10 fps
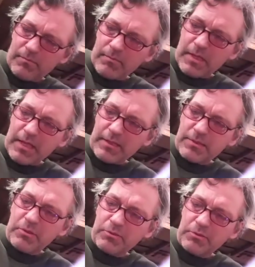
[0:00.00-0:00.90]
And some
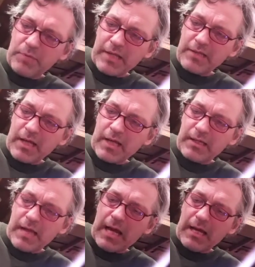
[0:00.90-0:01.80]
of those brands
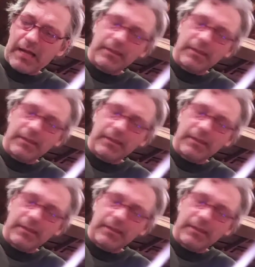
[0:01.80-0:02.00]
I